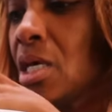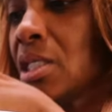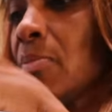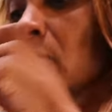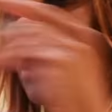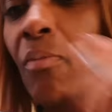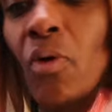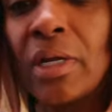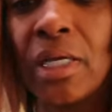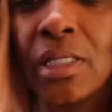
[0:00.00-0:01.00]
he's the birthday
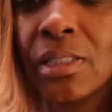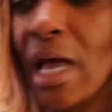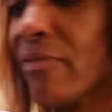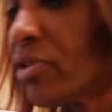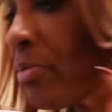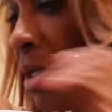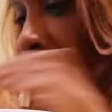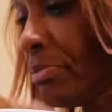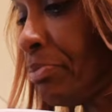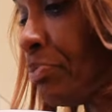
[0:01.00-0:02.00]
boy and he doesn't have to
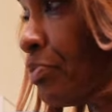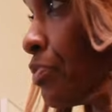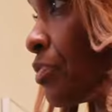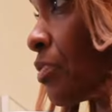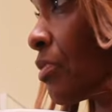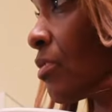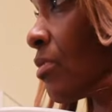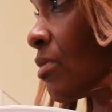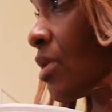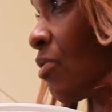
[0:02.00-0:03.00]
be,
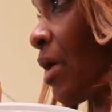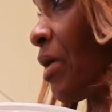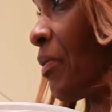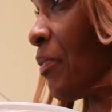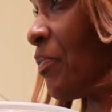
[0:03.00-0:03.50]
right?